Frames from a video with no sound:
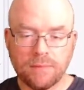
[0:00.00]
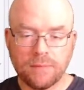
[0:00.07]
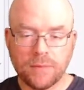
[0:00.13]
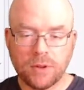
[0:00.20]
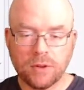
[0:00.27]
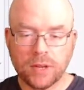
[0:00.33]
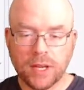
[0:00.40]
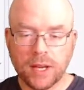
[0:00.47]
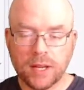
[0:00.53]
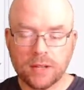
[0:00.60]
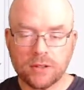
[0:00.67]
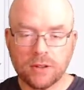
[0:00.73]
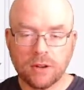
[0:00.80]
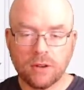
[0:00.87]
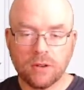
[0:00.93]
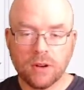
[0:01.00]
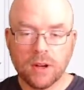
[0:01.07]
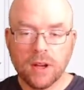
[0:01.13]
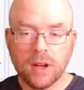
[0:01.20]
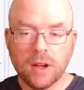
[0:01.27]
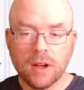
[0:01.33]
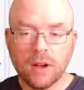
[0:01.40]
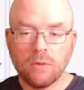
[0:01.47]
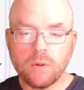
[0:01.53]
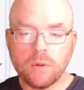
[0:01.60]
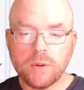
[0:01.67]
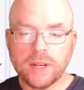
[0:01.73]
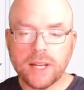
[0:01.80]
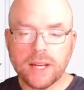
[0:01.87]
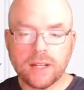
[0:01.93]
Okay, so what we
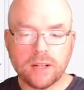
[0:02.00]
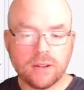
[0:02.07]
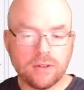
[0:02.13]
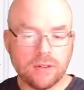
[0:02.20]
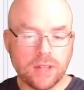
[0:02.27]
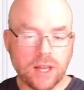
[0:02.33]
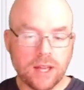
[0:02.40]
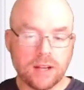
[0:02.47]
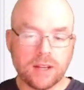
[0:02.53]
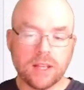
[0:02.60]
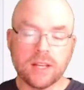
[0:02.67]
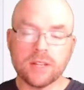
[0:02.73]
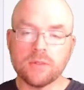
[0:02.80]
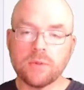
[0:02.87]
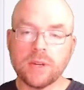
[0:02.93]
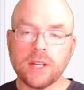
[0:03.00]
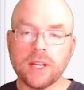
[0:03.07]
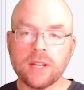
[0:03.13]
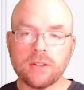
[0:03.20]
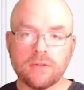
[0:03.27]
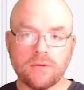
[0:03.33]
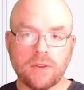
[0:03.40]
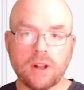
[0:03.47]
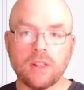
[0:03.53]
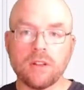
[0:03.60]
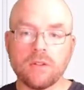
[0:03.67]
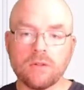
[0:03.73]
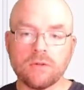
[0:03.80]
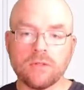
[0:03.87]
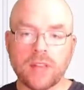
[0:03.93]
need to do then is we need to
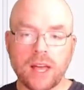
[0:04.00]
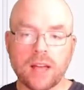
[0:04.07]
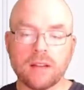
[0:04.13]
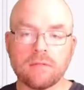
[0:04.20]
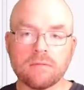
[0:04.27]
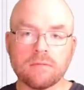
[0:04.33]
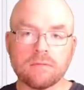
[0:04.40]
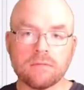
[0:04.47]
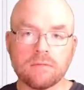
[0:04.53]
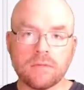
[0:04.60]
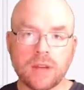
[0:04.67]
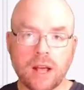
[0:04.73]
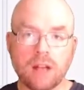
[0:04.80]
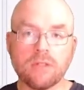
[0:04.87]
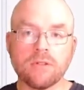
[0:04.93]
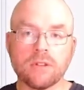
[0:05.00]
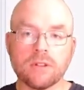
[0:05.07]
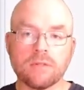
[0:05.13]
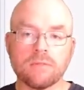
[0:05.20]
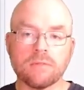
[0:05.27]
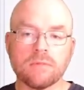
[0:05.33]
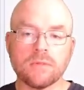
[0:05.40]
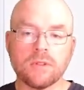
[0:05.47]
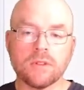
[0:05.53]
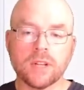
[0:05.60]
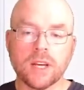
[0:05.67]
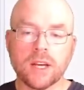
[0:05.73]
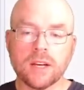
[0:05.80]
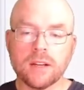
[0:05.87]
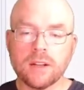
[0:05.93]
follow that algorithm.
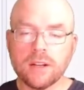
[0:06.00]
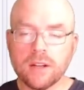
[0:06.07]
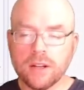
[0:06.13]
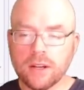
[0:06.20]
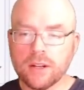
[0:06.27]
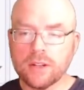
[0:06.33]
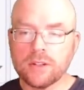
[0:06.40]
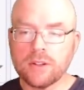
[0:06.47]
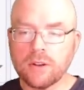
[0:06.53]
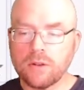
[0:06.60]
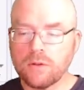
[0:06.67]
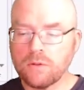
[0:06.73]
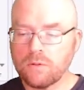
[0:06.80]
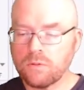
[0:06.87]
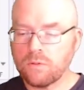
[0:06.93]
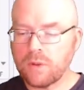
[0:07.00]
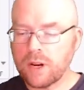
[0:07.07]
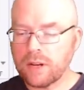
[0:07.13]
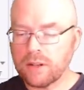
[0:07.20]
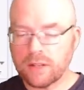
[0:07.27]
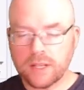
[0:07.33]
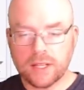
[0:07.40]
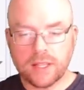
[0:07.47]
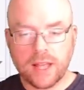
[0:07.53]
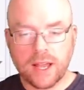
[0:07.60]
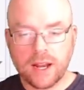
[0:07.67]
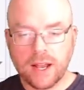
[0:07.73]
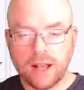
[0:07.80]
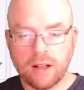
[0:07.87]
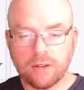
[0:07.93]
Okay, so what did that
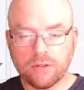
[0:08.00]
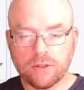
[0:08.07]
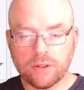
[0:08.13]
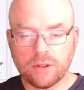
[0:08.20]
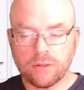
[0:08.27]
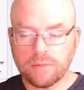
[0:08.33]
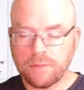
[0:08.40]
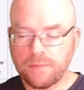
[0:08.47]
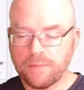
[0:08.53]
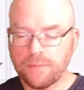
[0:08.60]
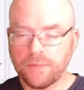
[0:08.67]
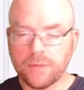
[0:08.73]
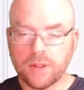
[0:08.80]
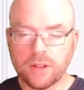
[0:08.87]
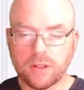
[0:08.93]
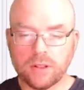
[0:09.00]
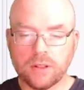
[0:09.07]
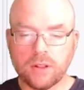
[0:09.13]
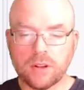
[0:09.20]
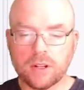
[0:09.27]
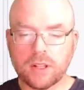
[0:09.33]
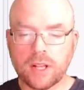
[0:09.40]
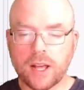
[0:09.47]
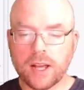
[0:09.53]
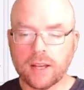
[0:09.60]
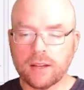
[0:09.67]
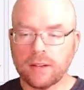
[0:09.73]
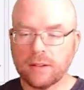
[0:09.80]
algorithm look like?